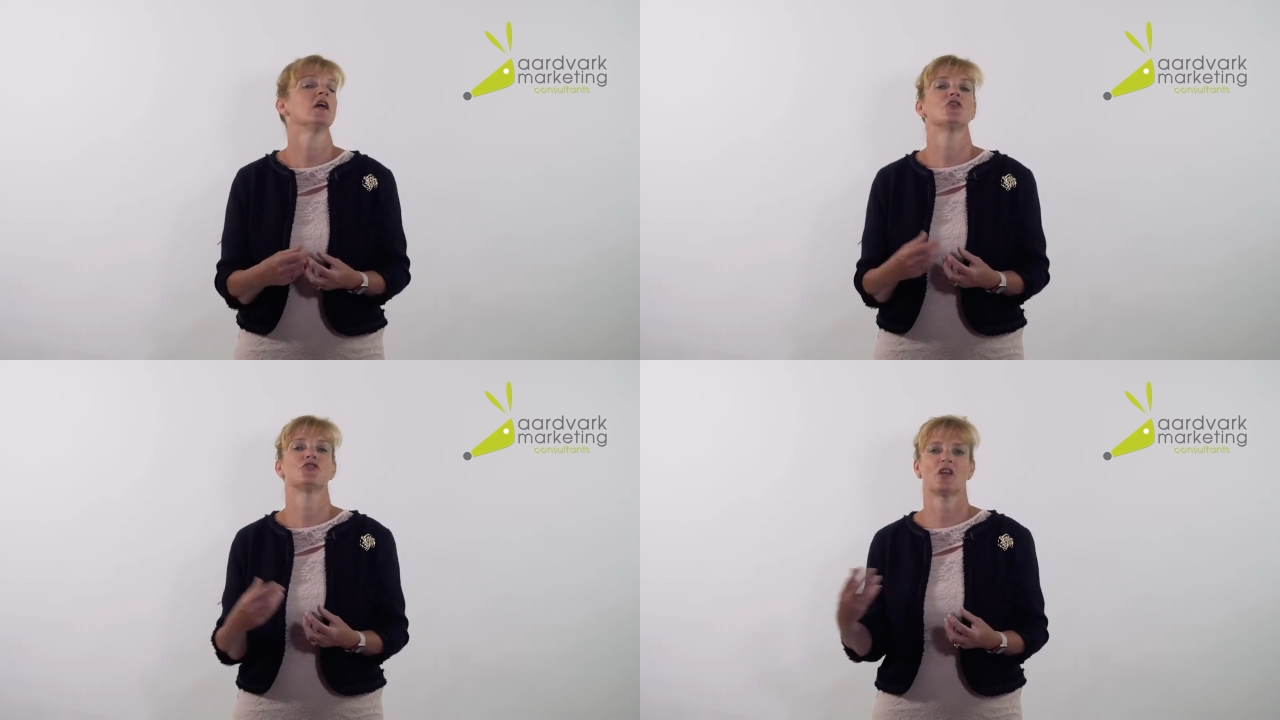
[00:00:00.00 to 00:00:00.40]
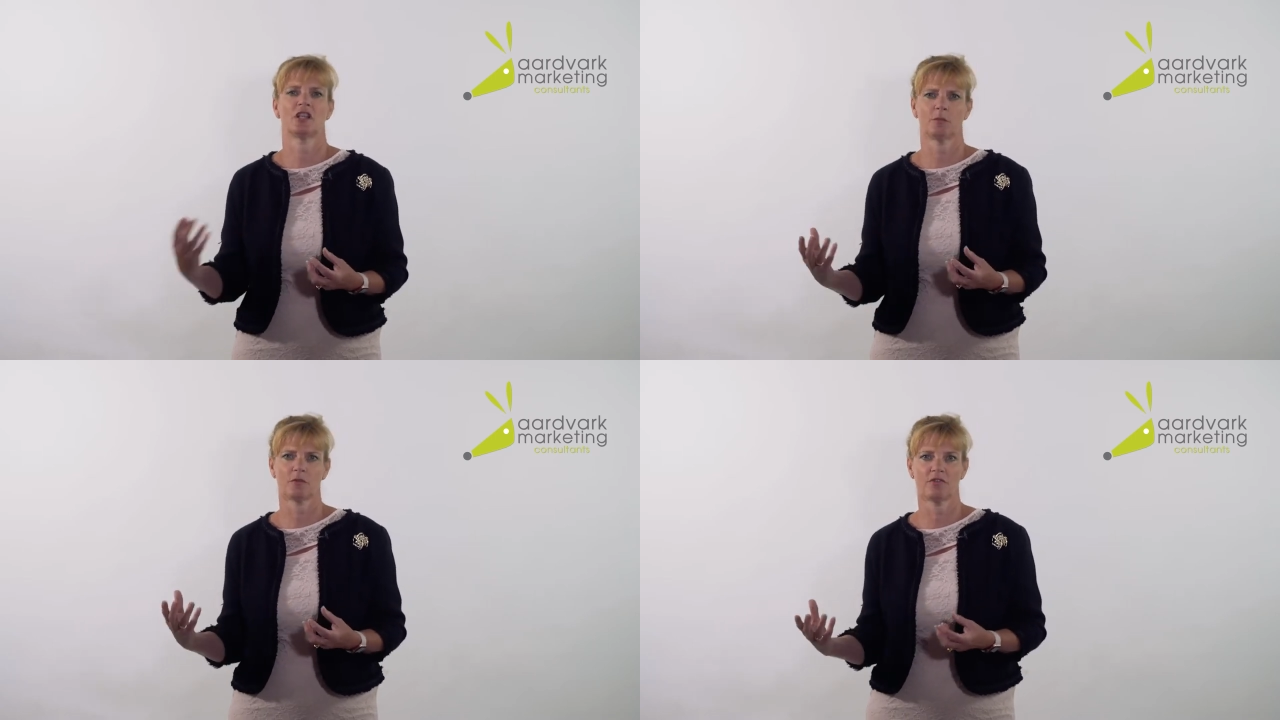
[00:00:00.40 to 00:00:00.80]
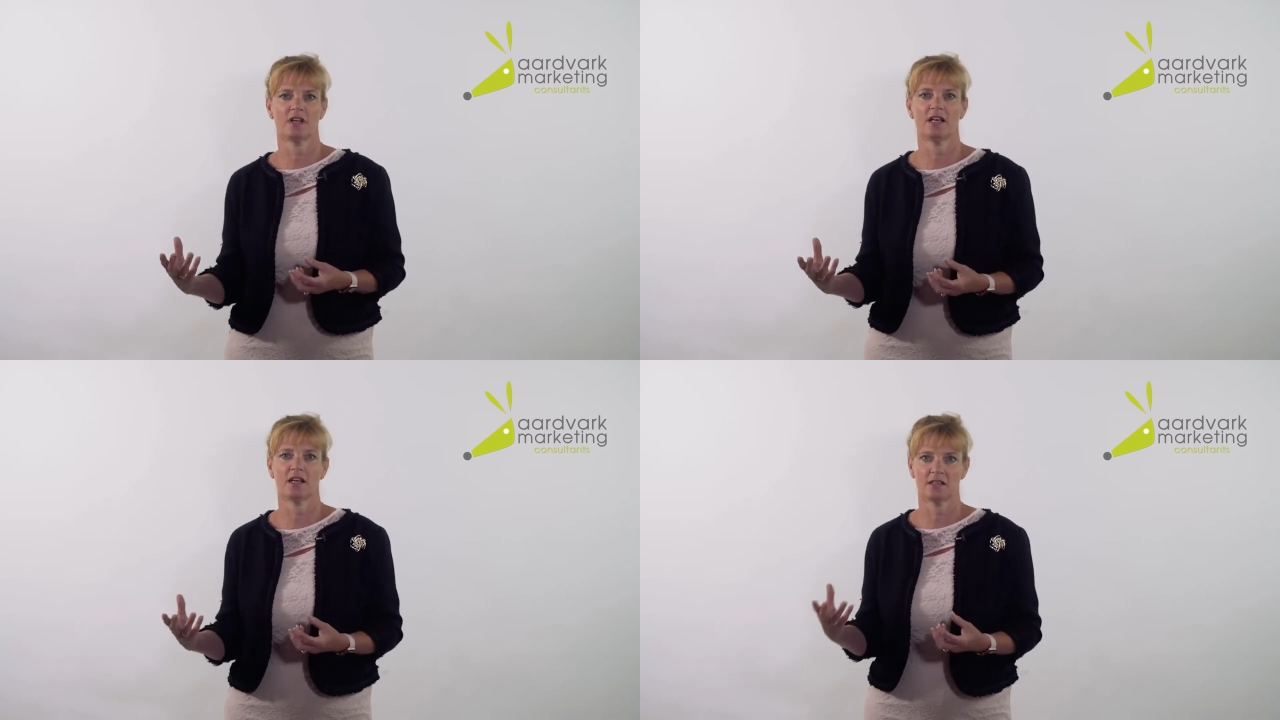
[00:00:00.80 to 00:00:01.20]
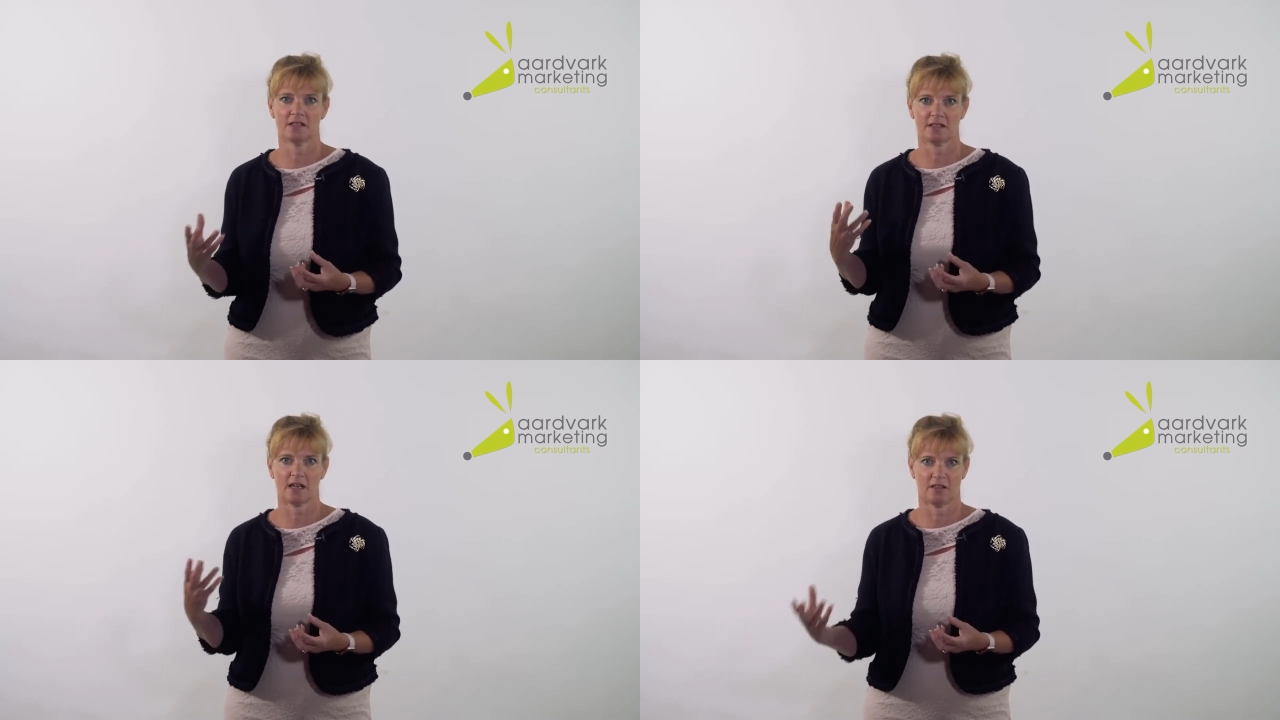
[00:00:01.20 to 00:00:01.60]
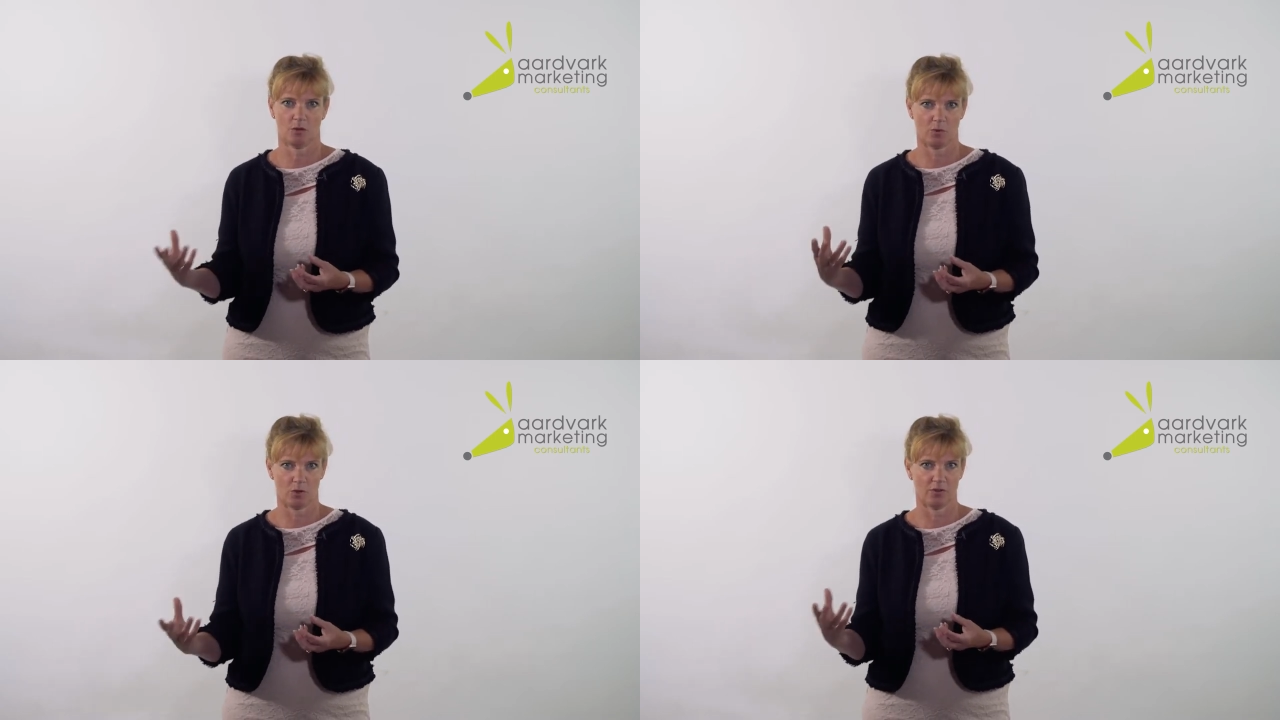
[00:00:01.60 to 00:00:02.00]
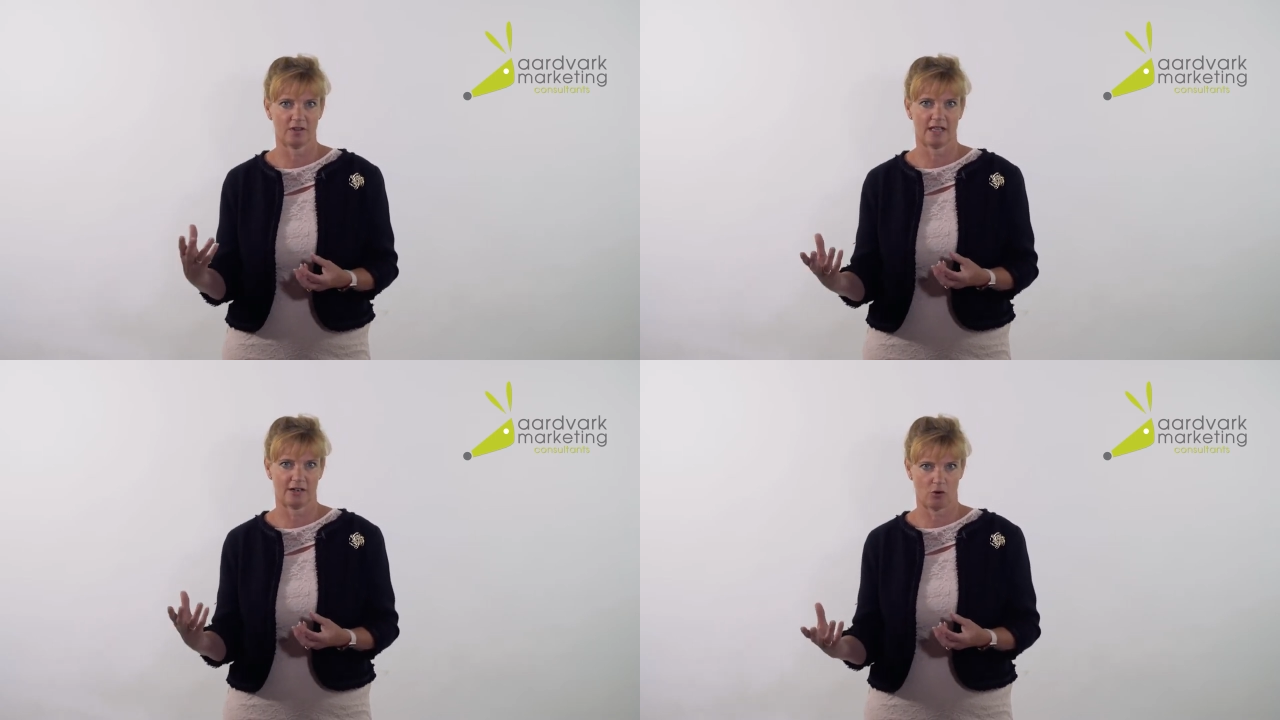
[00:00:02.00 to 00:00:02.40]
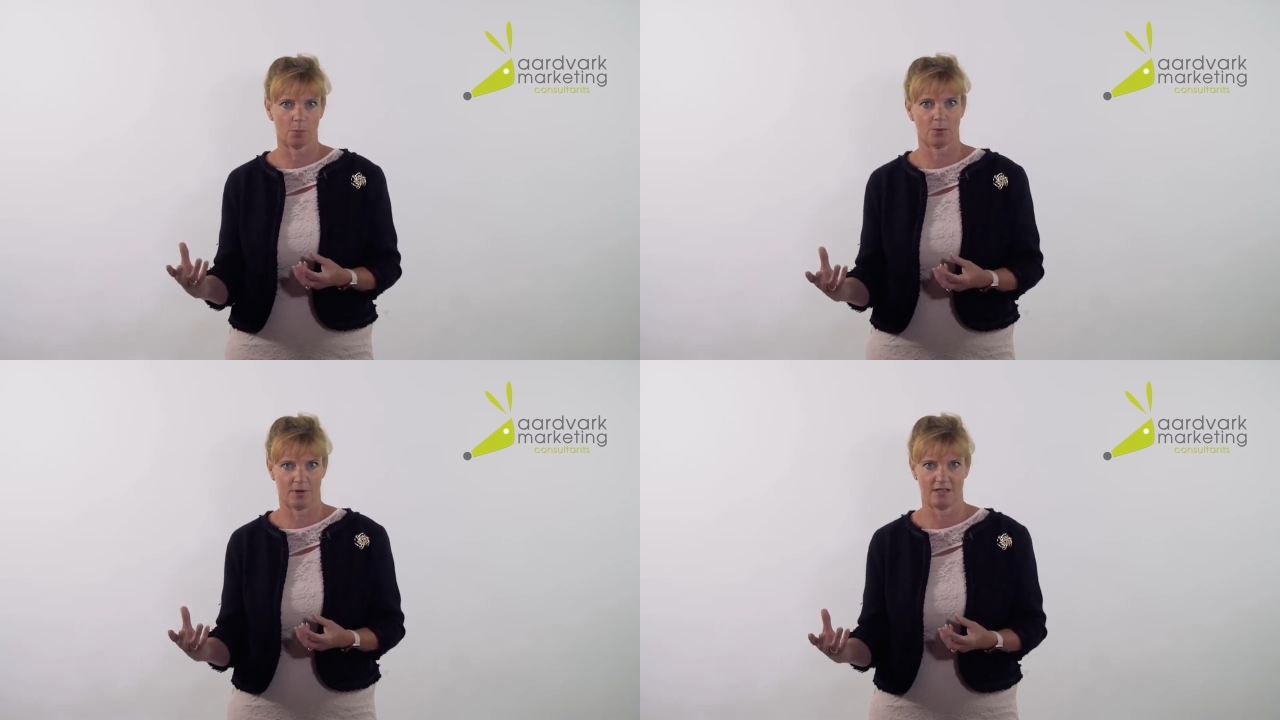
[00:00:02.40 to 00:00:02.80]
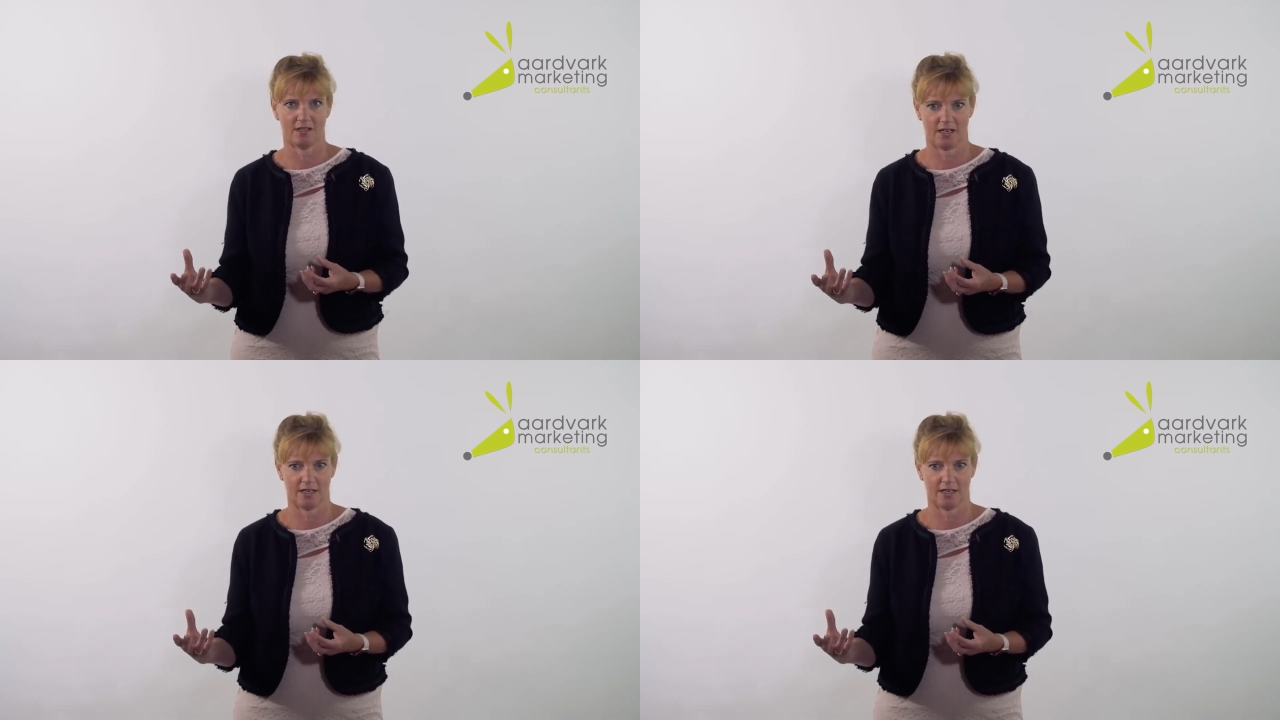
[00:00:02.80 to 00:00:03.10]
and showing that we really understand the world that they're operating